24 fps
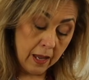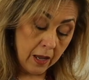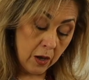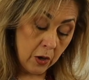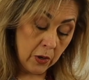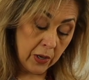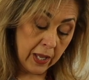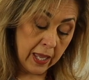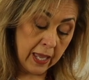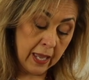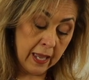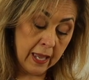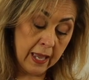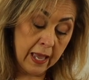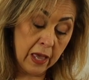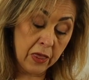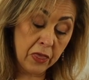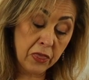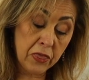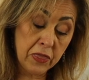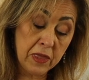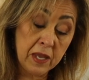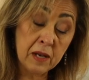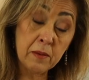okay, a
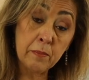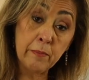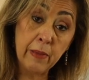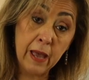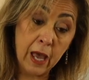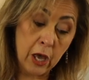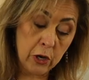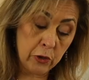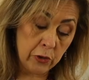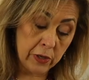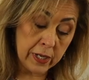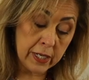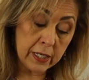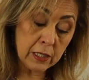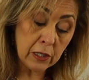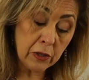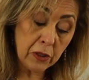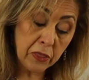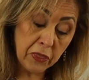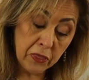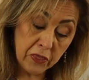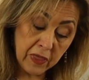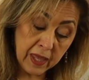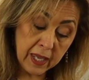thin batter. It'll
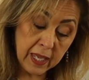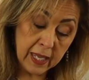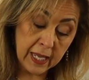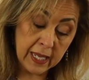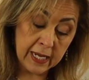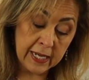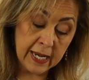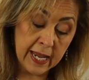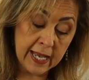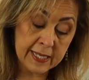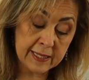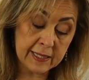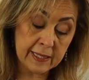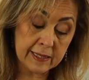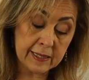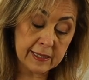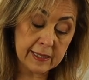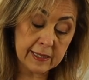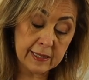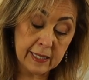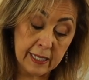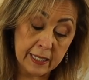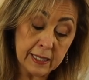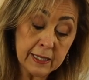thicken as it
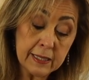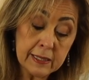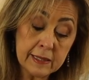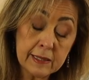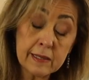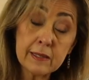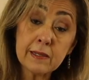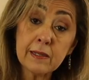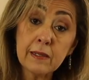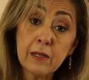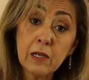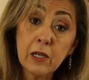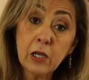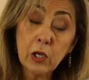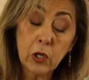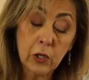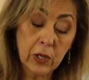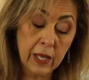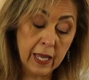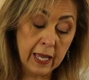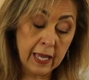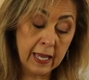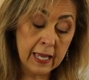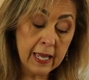sits,
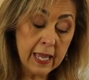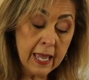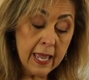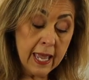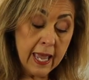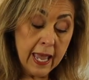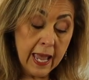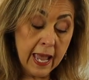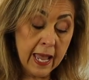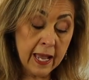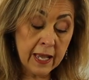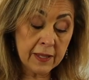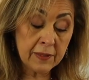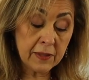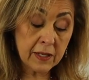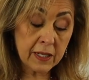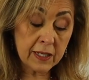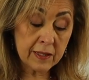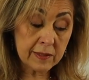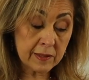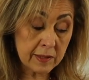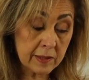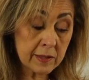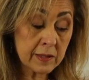okay, and the
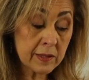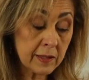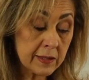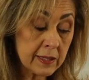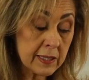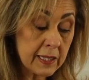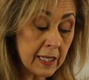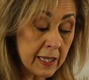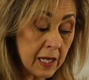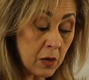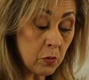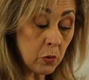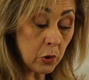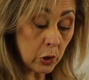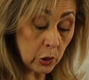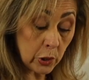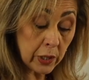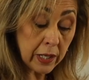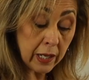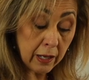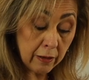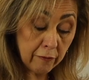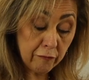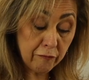consistency that we're
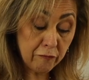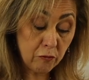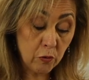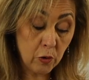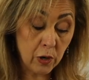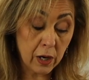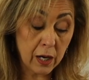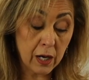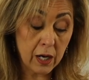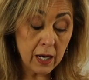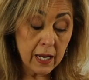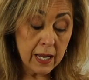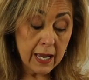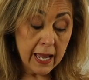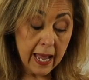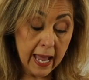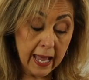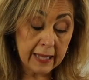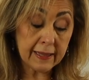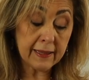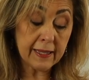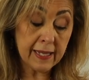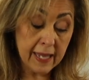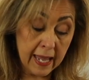looking for
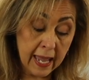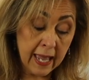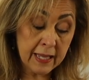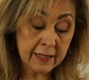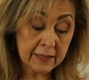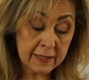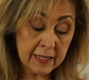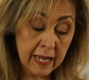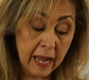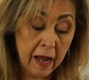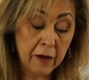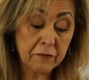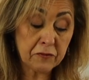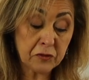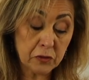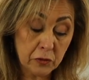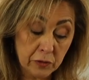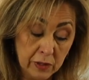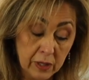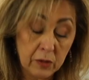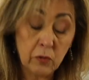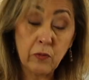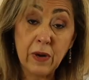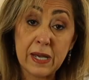at the end
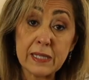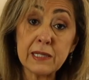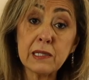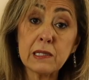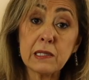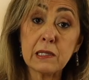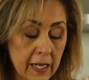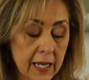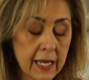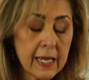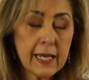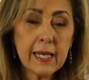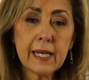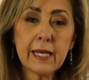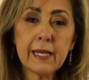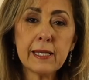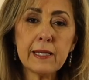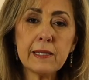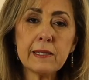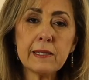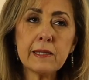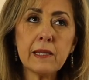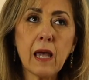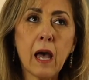after it rests
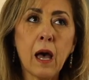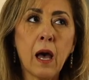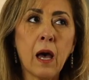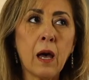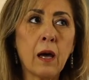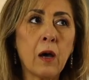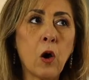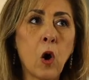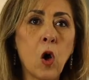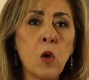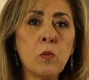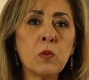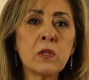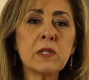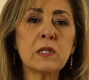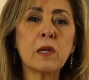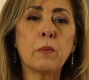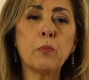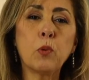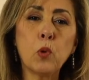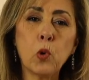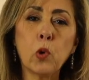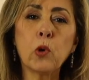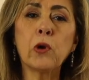is almost a
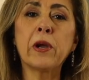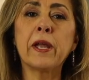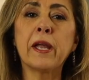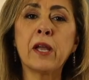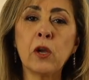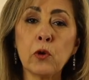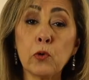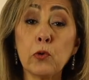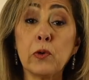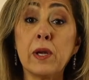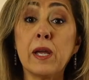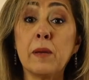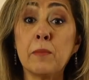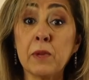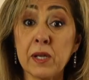pouring cream